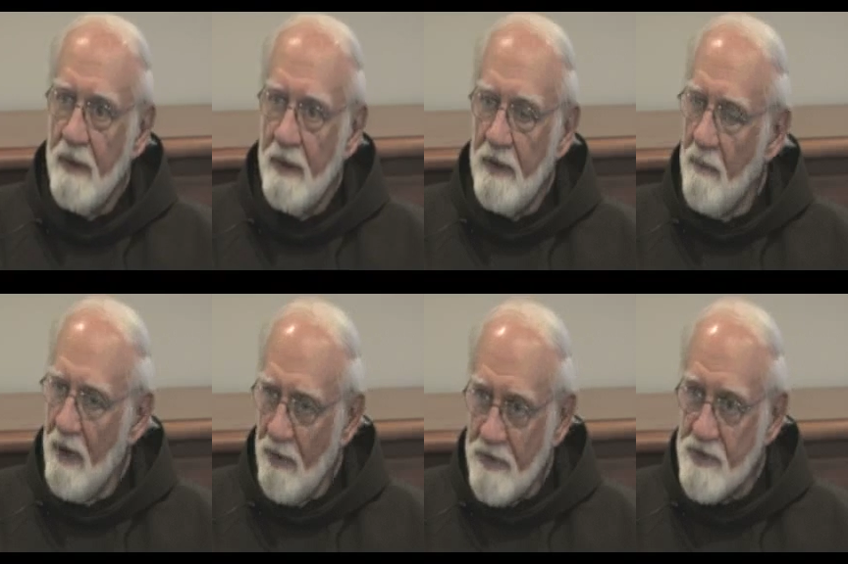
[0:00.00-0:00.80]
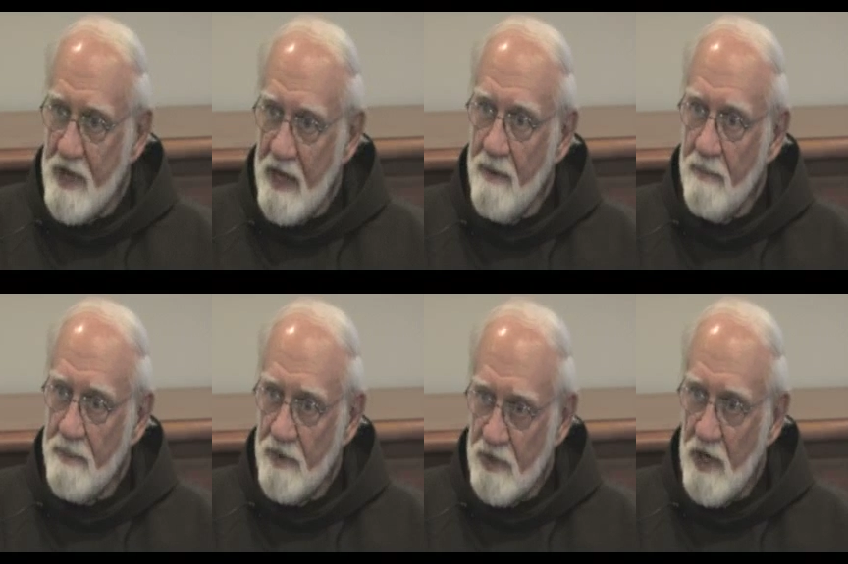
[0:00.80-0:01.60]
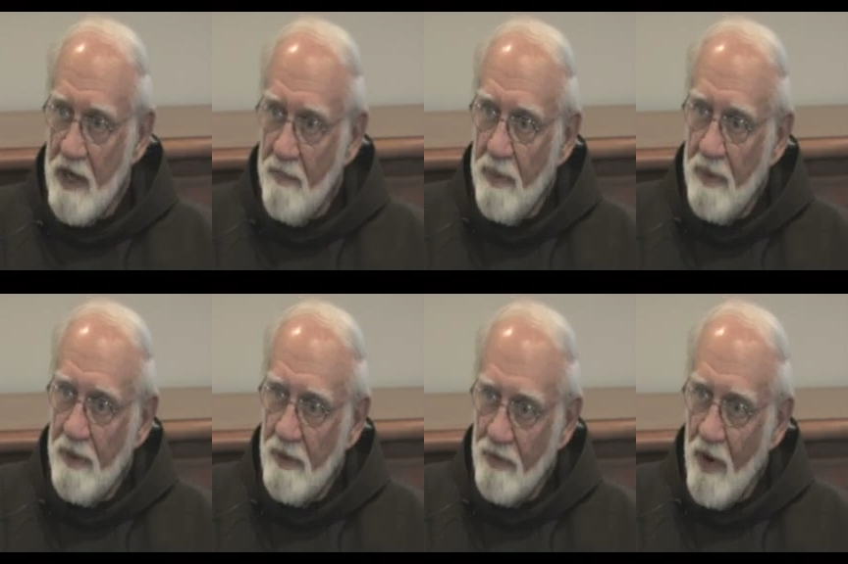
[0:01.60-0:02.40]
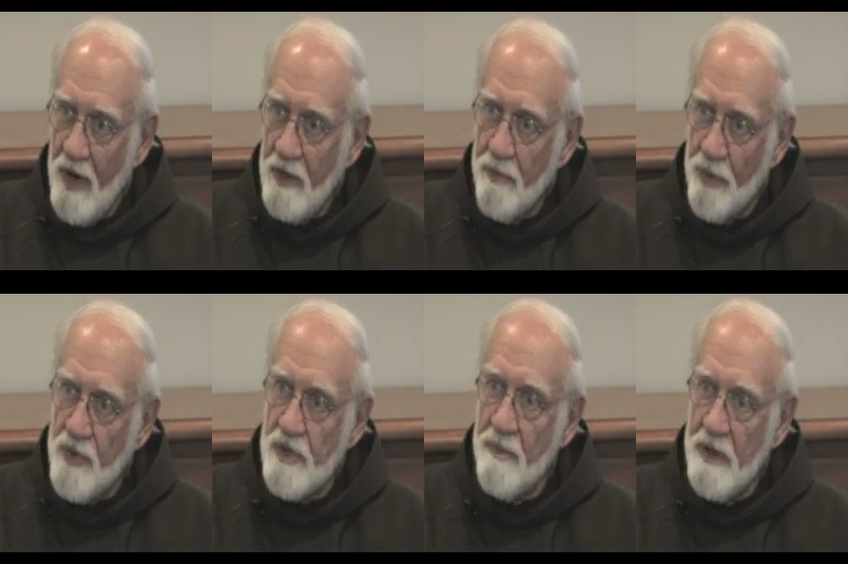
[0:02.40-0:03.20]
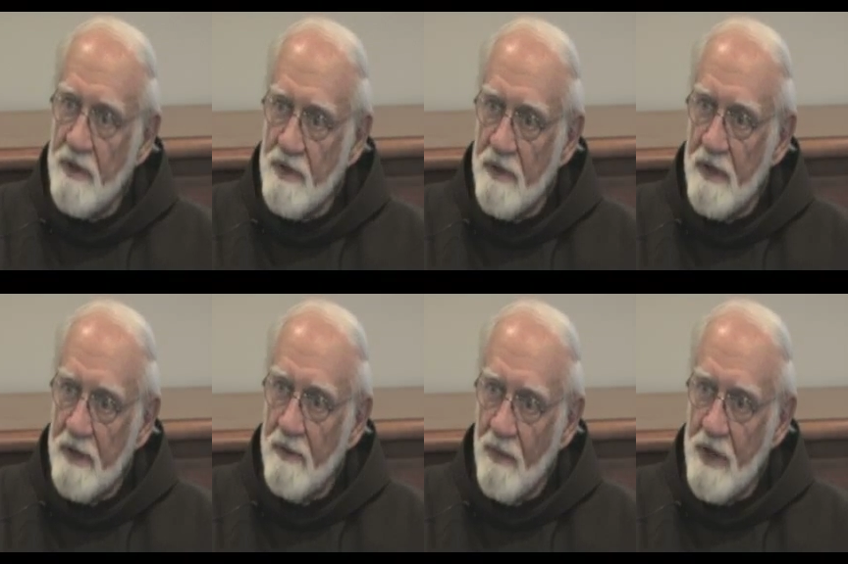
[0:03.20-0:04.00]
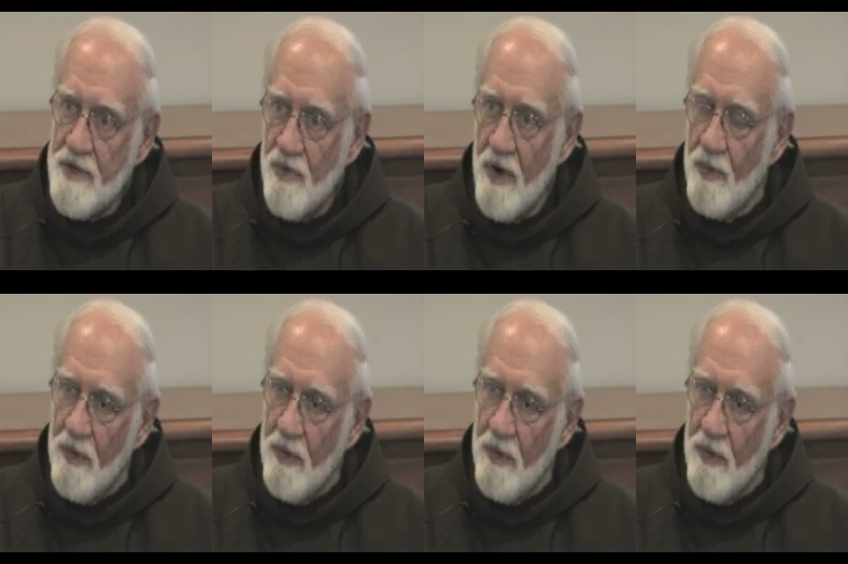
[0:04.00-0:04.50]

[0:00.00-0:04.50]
in about the same shape trying to push him into the restaurant.